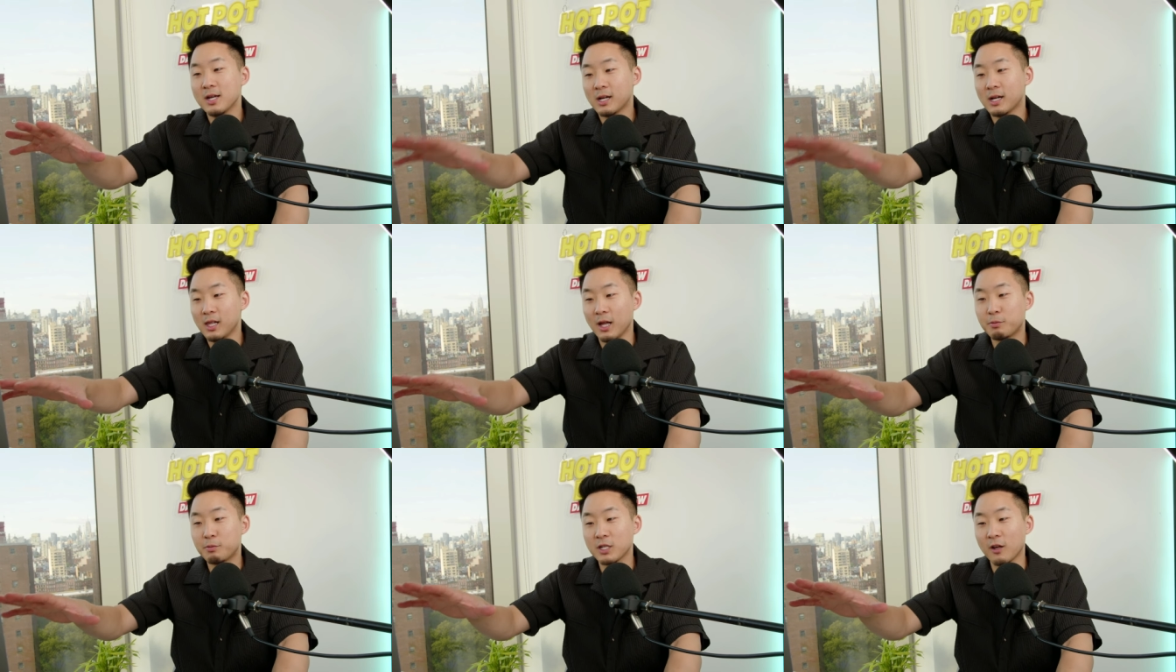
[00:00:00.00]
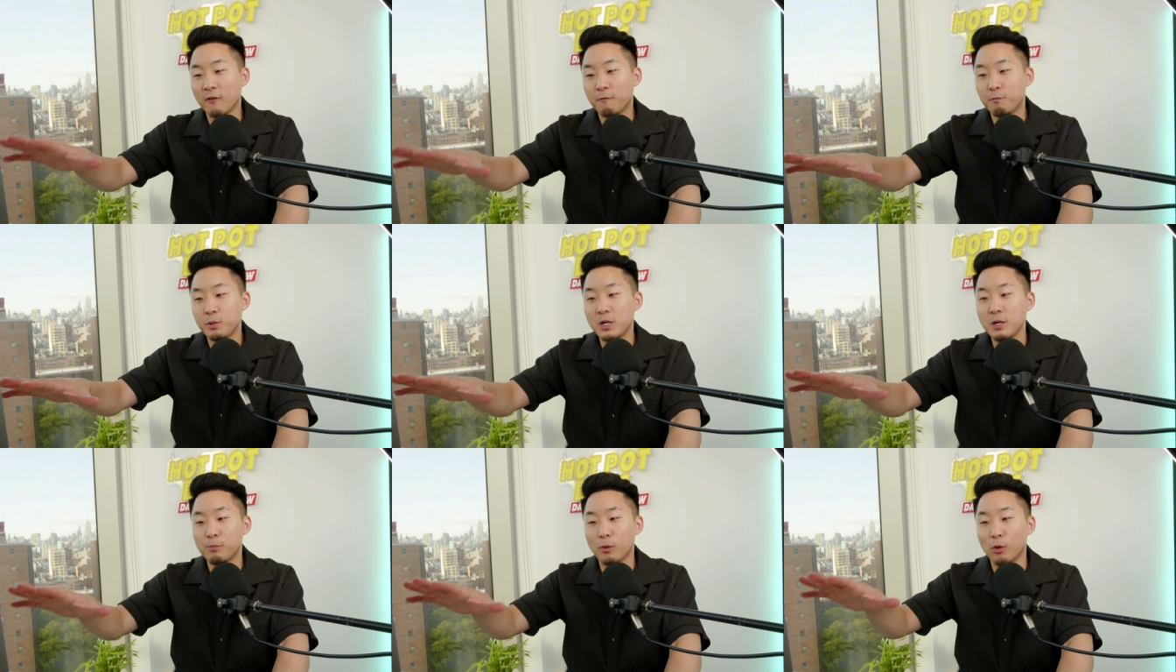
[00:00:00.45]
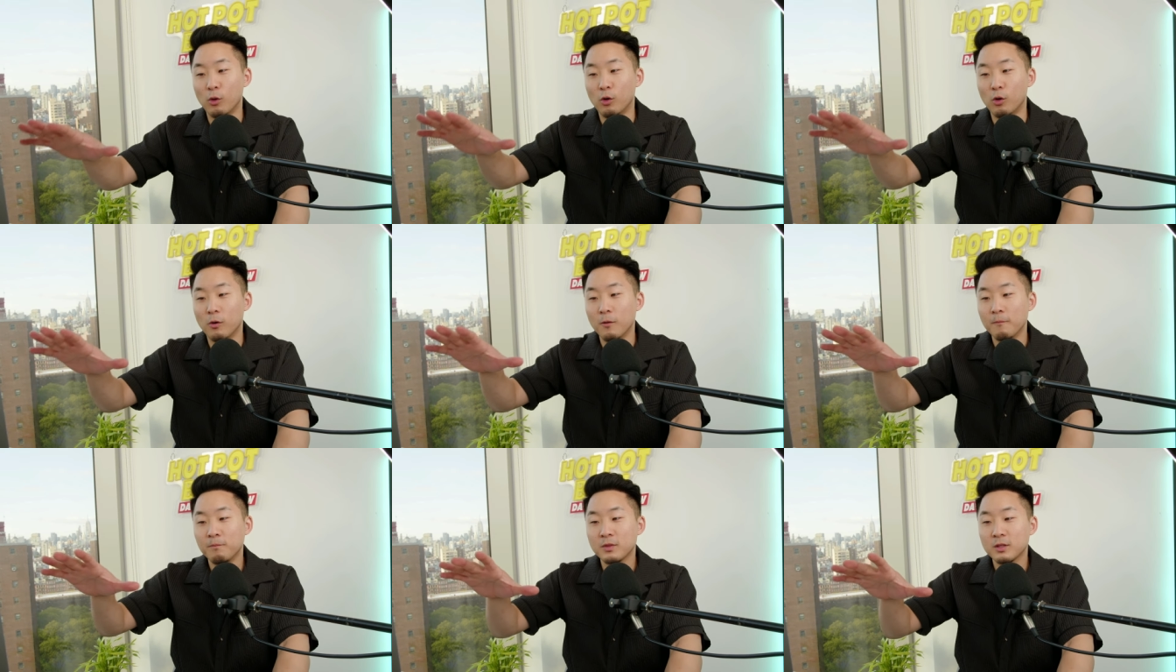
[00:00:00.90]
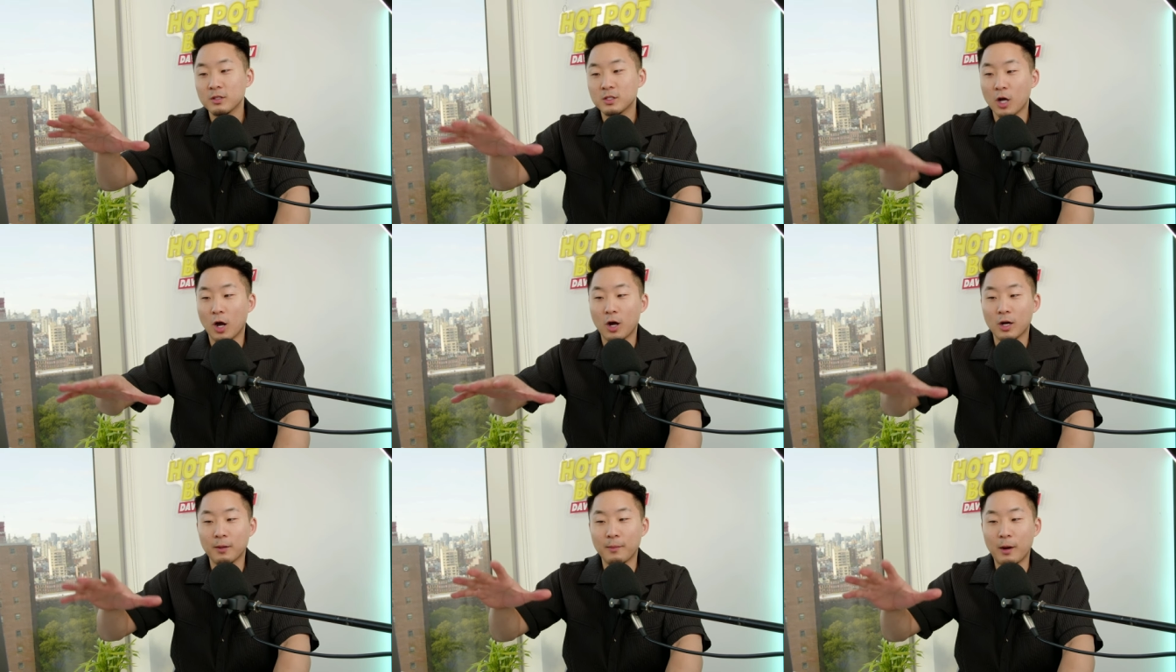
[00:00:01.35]
clips of people
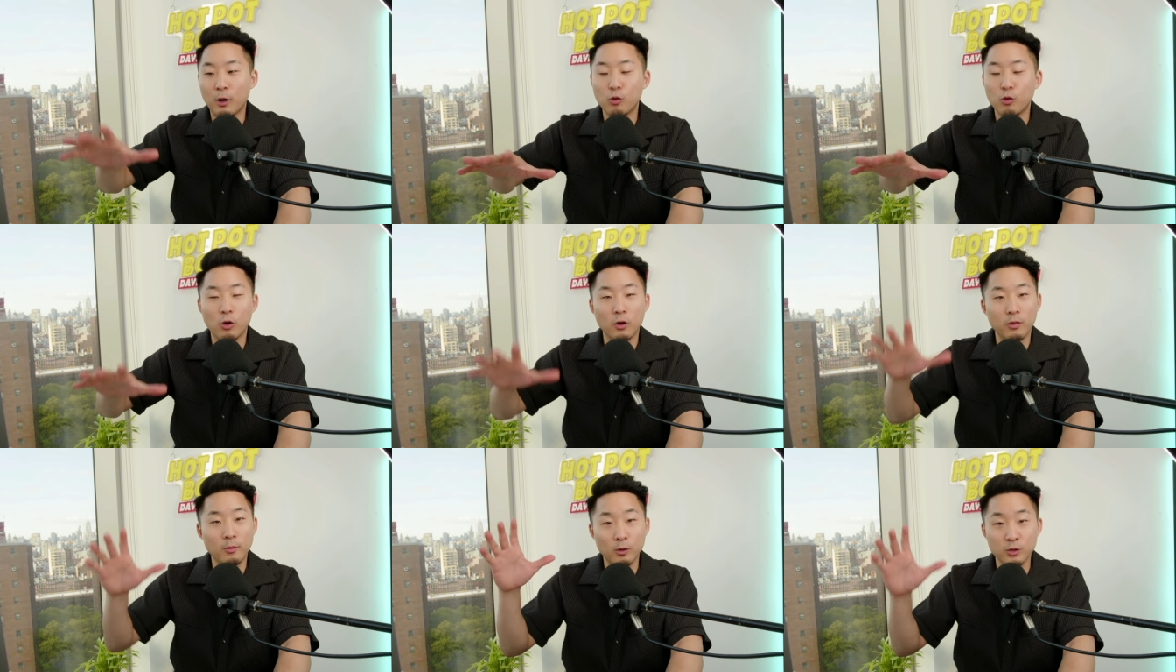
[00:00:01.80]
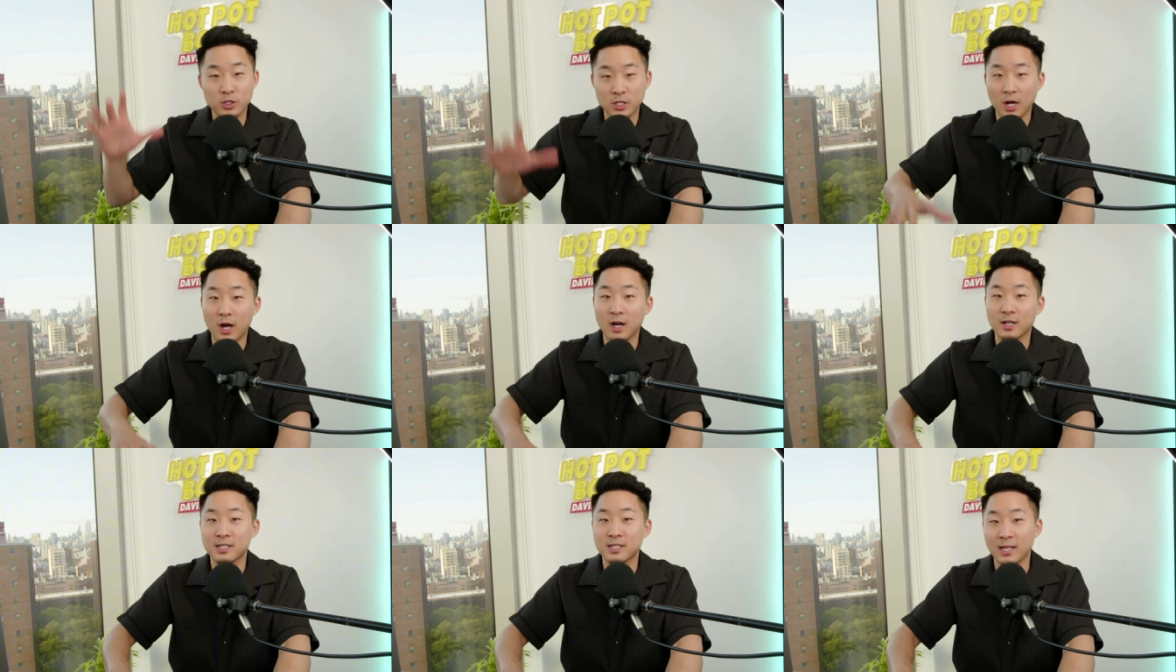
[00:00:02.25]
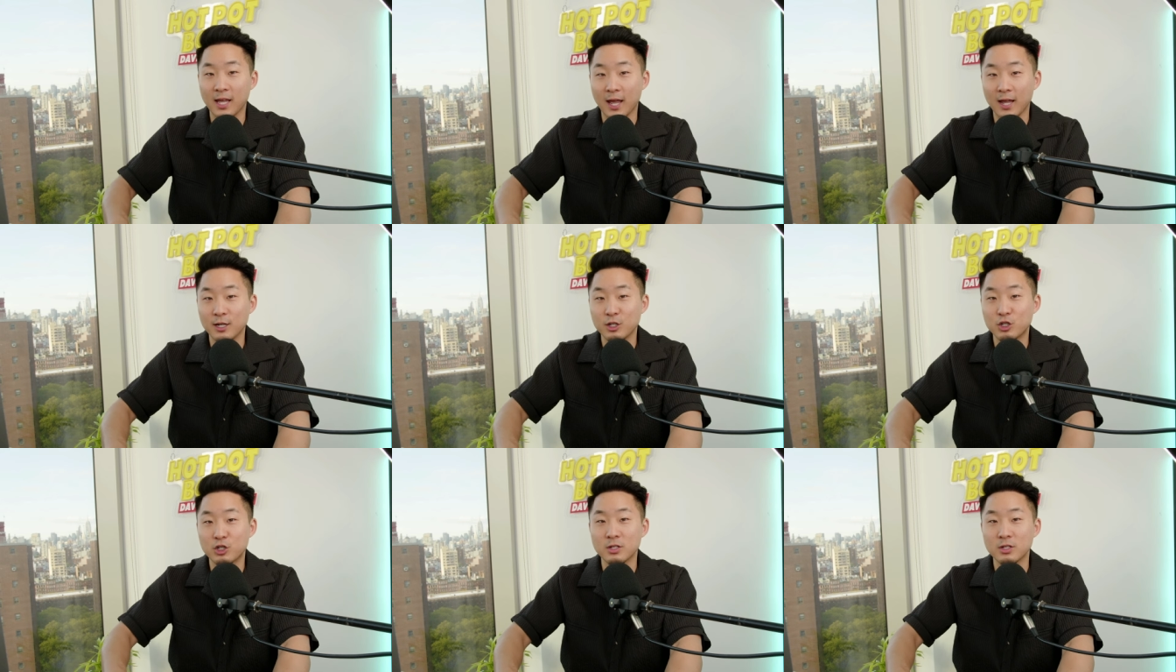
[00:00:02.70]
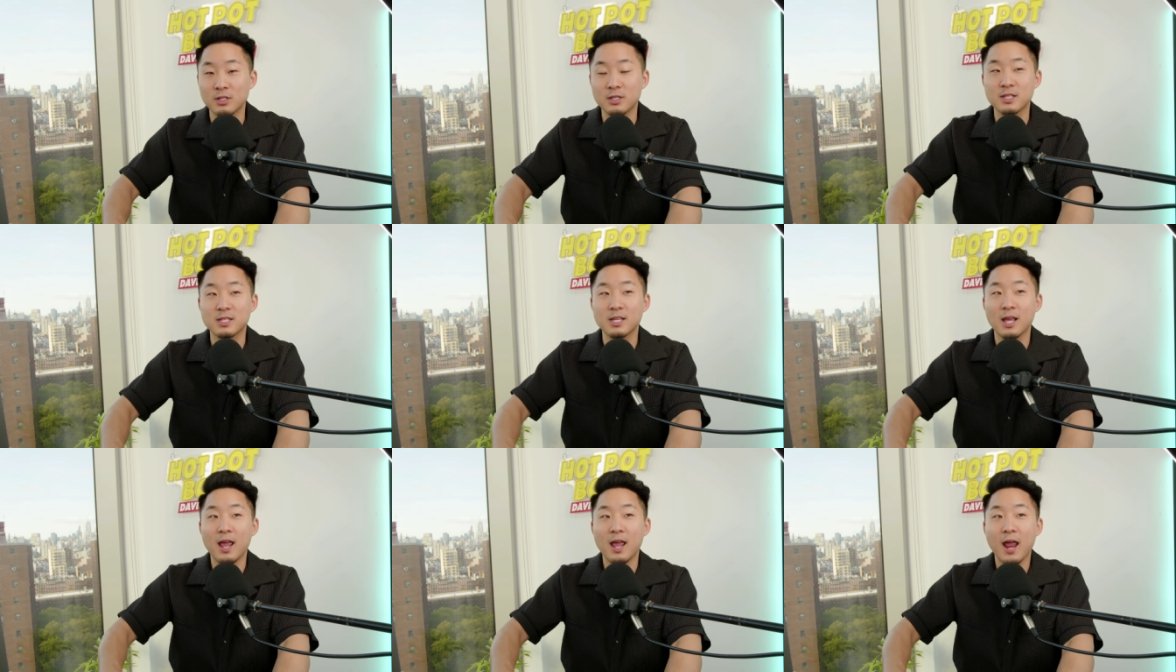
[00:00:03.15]
talking about who are the most toxic
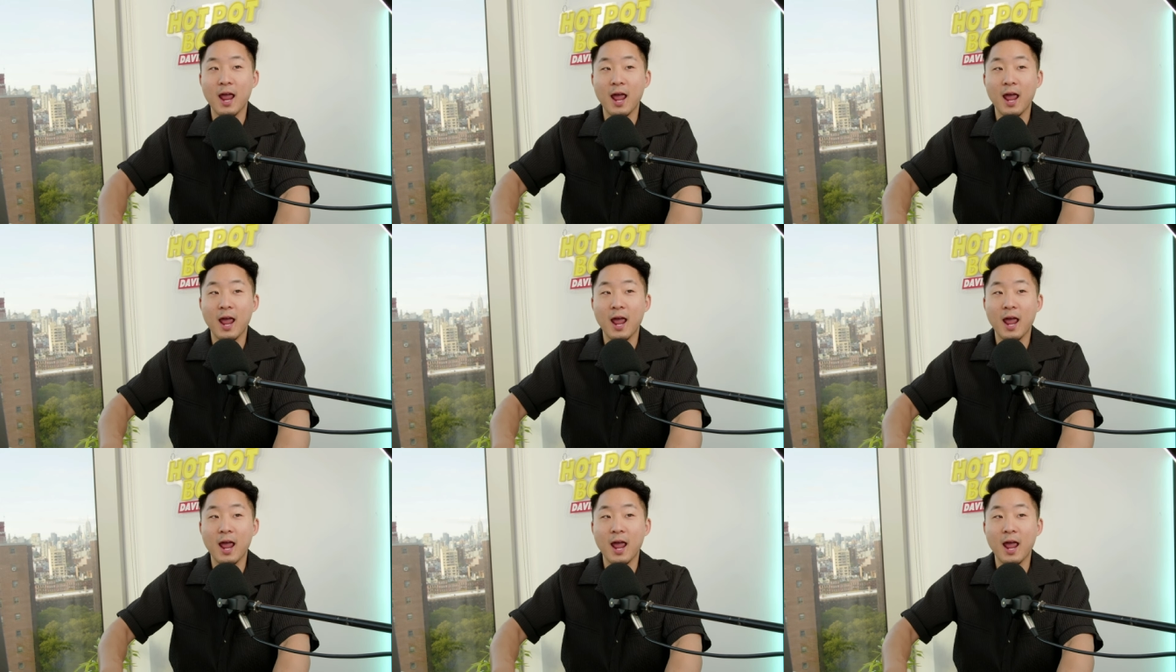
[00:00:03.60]
Asians,